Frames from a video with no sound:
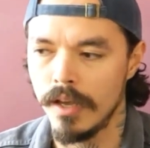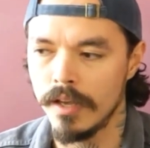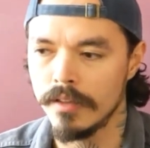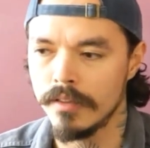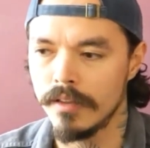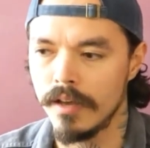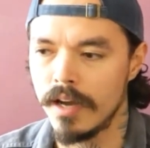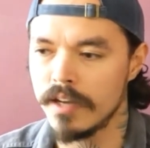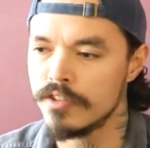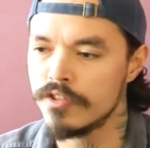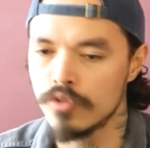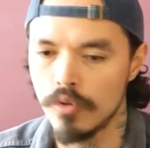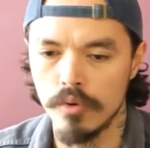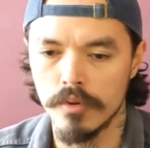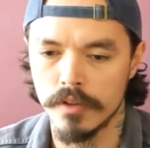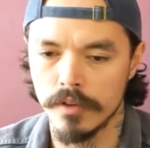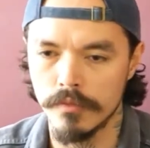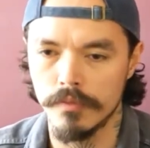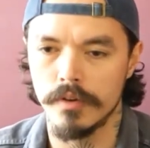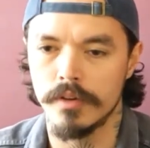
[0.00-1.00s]
and I
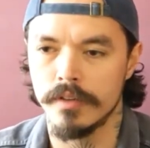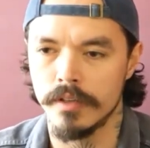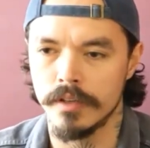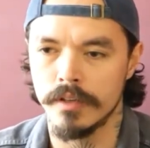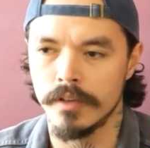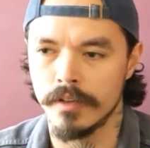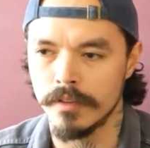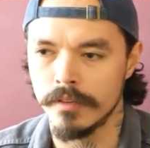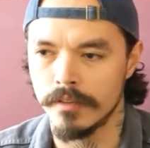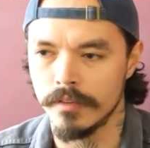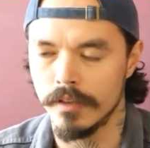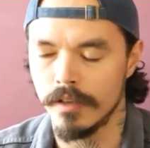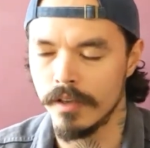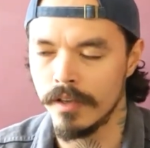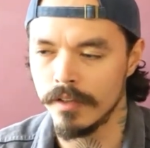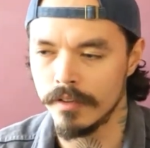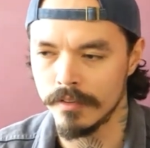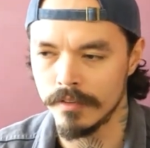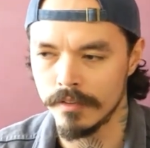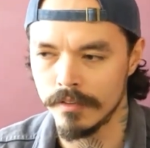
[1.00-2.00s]
sold everything,
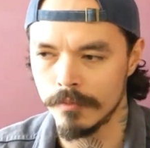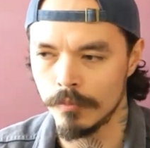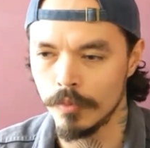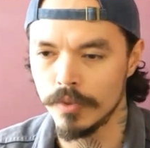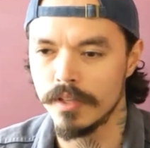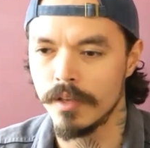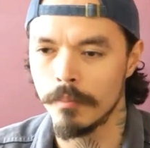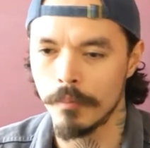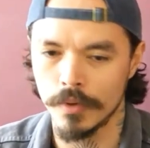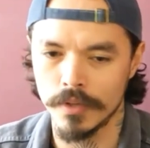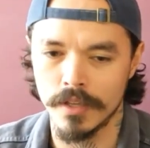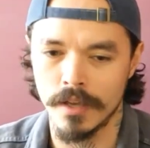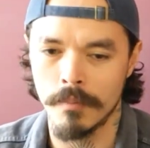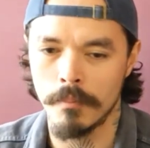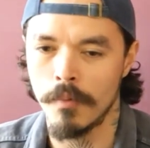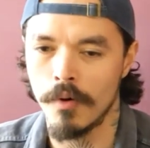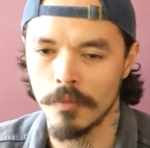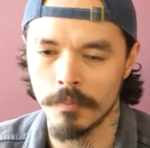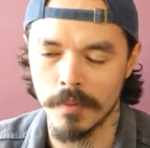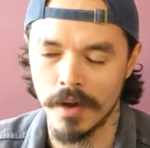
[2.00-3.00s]
and with that money I
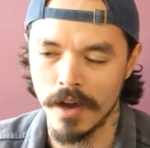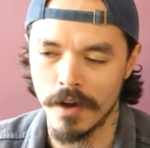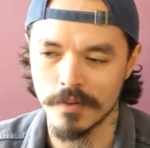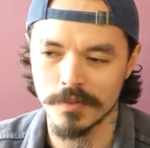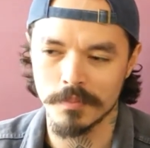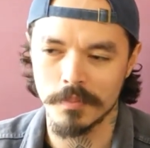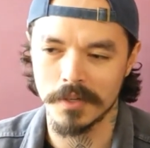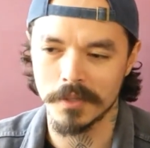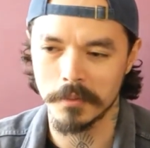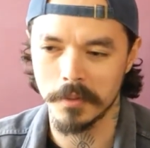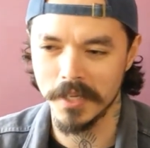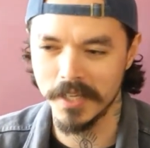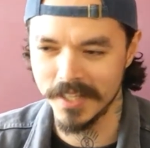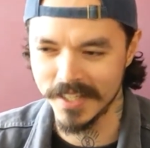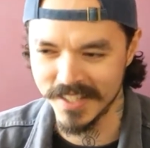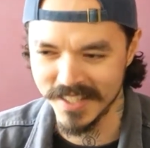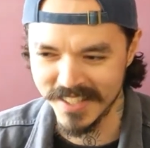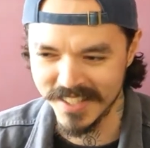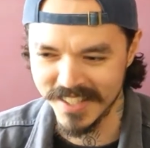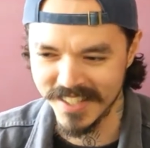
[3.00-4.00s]
bought my house, by the way.
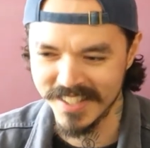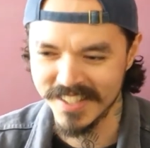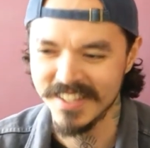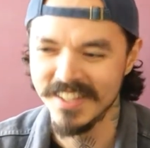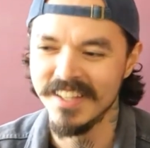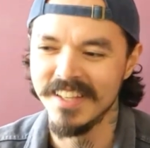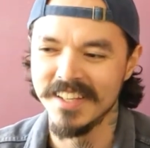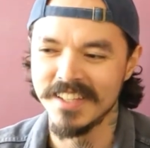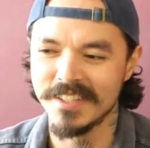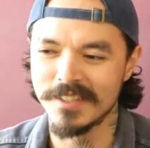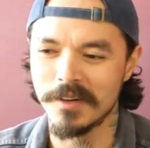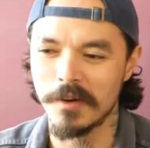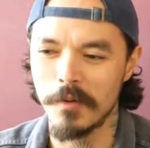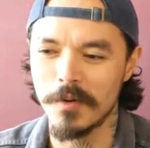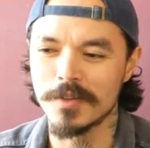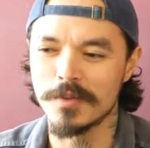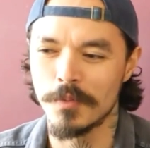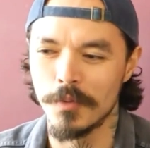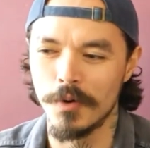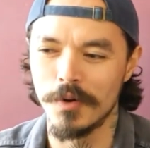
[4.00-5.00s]
So it
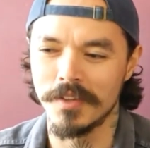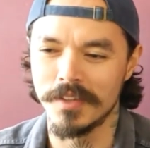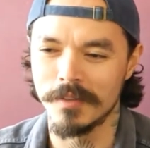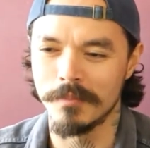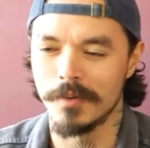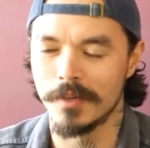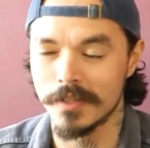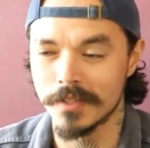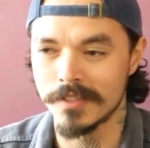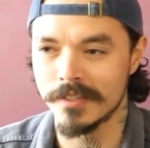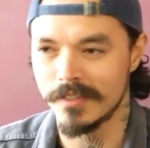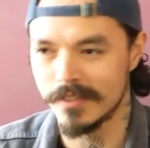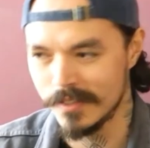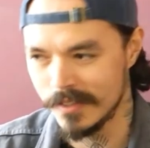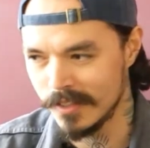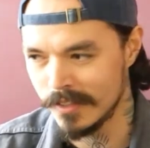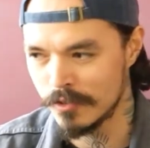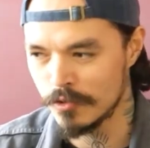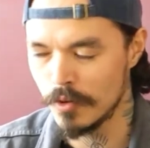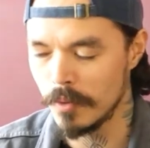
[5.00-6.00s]
was worth it because
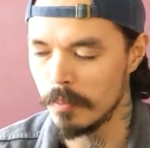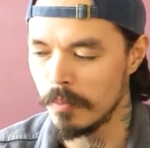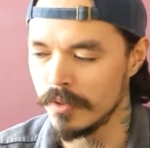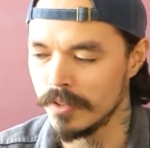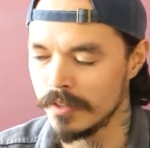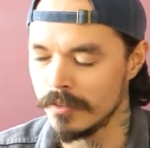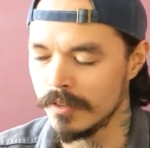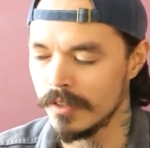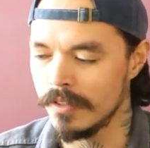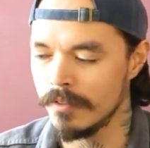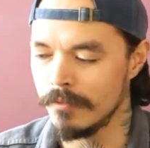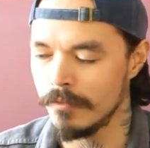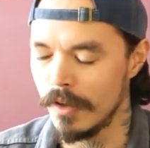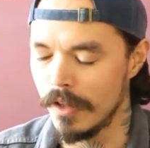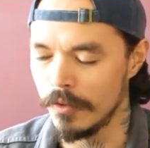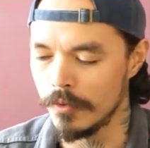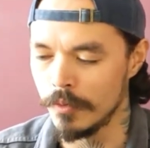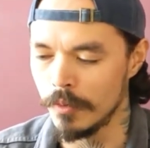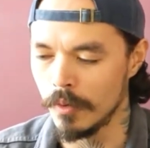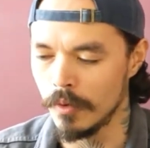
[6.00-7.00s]
it tripled in
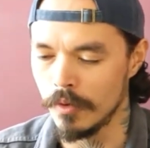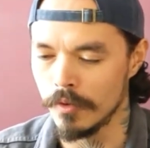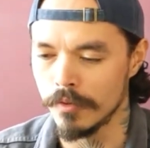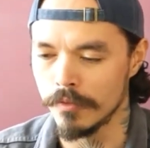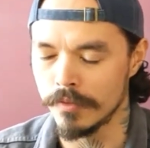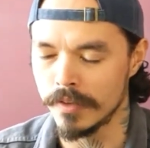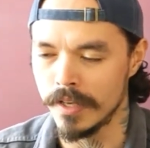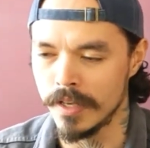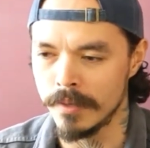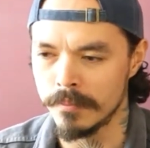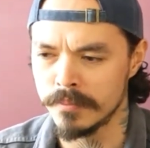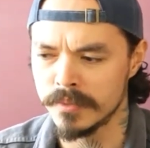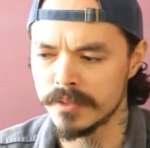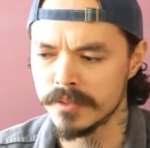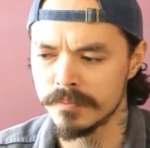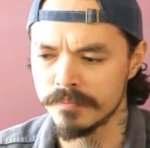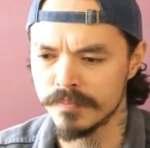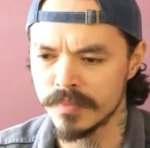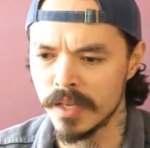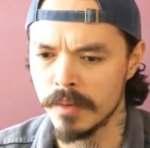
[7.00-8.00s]
value, a lot of
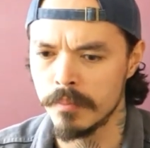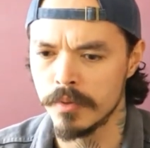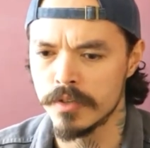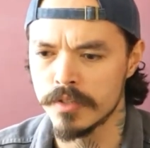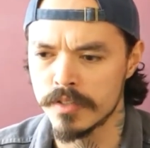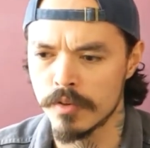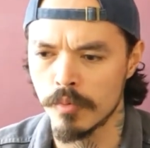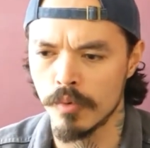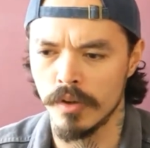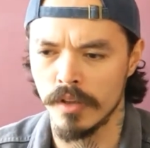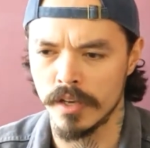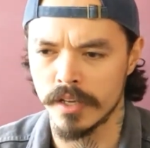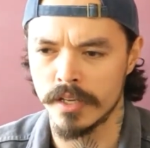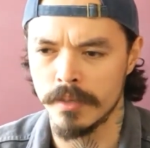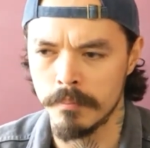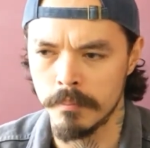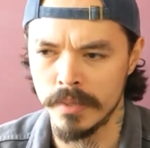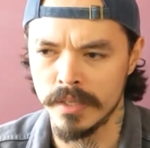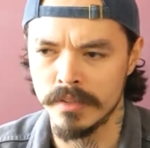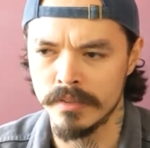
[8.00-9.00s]
games, and because they were like
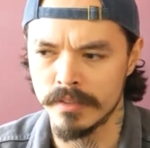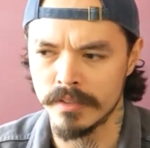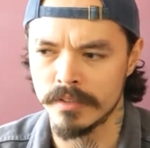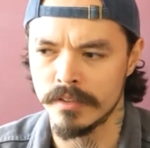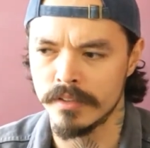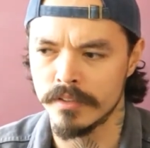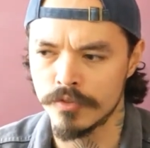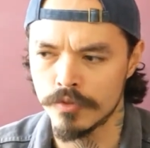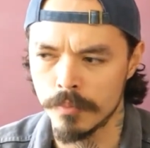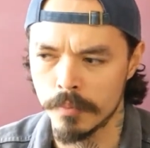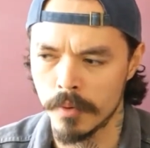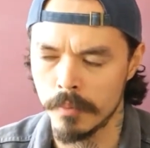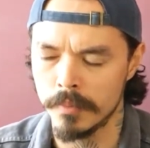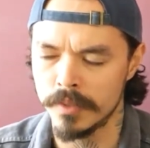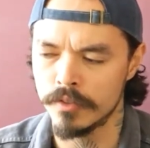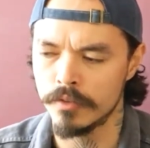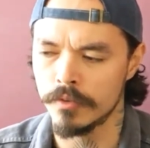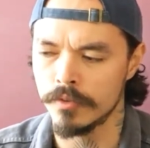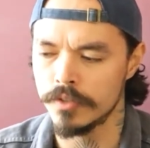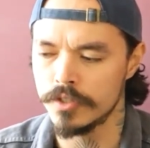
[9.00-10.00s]
in mint and super
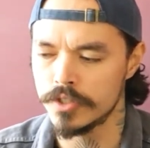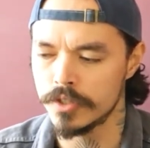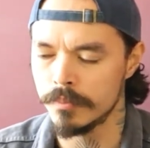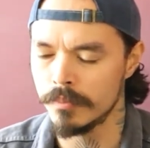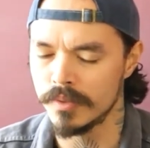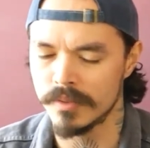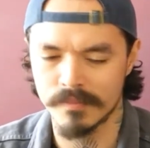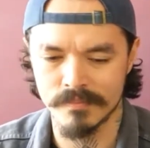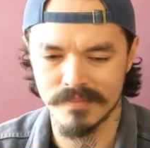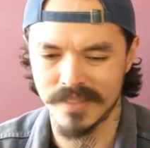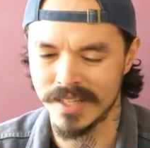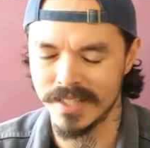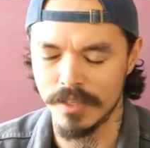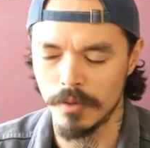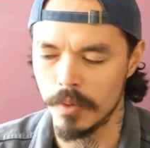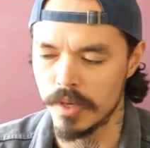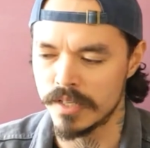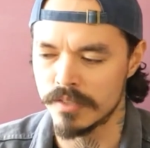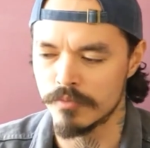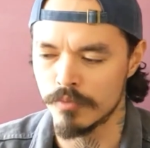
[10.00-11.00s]
mint condition. But
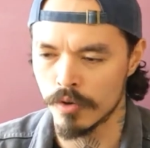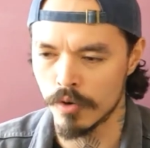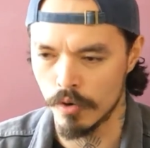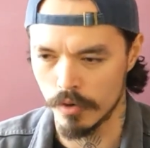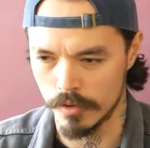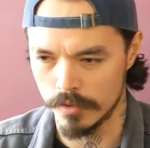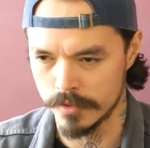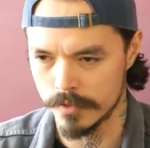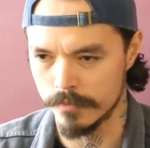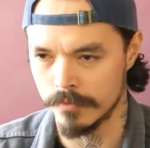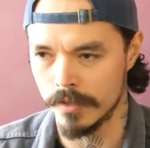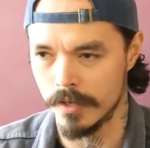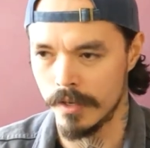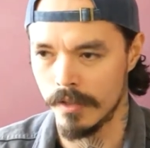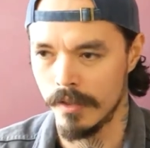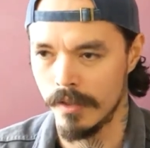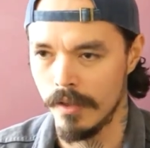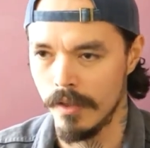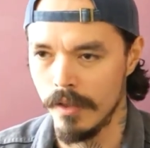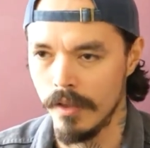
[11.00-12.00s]
anyways, regardless of
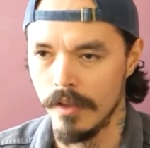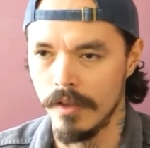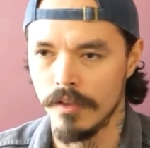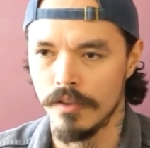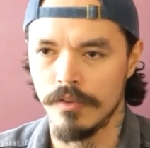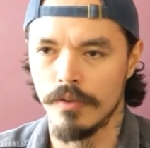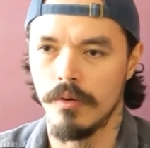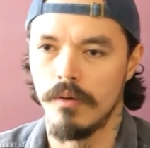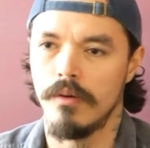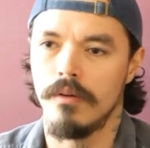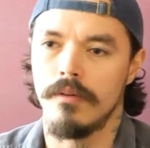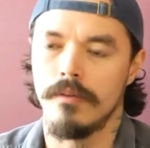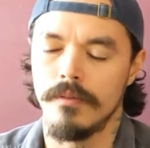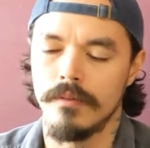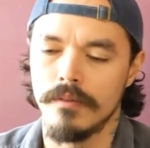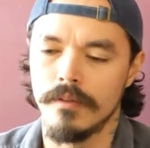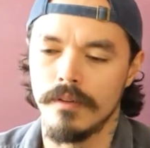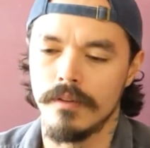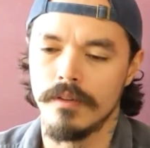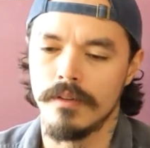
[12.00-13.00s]
that, so
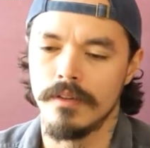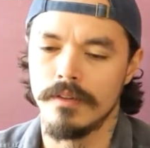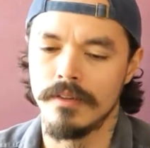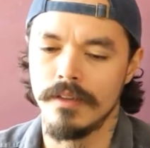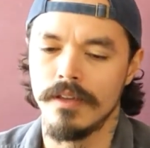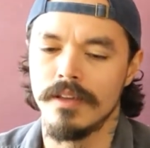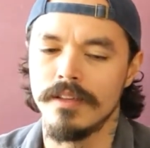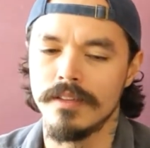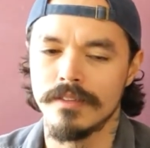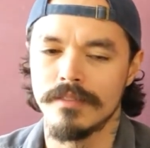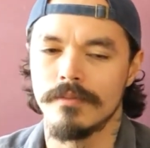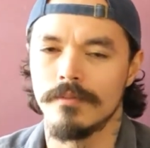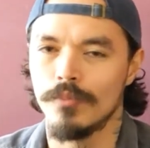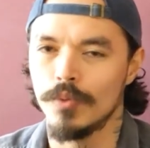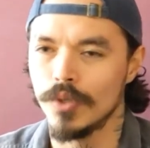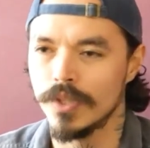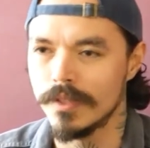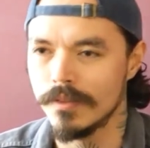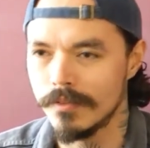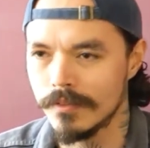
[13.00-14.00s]
the thing is
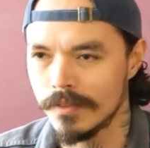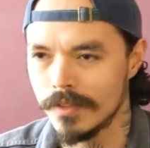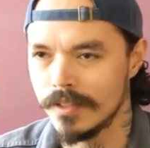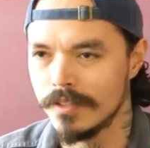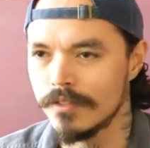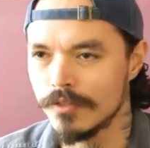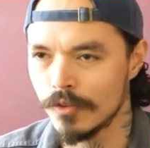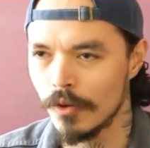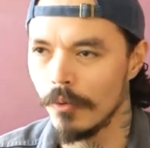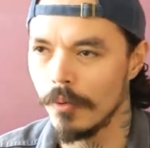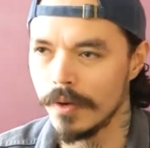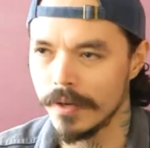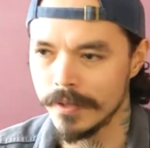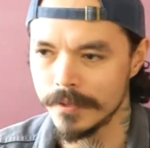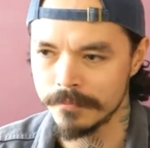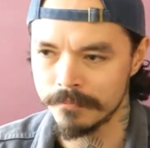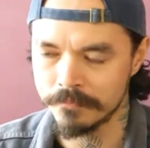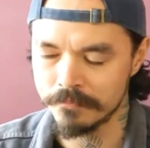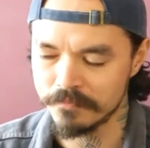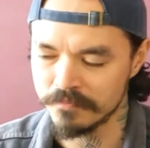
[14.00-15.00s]
with this
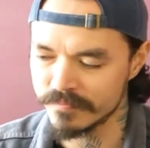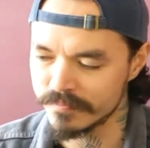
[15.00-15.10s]
story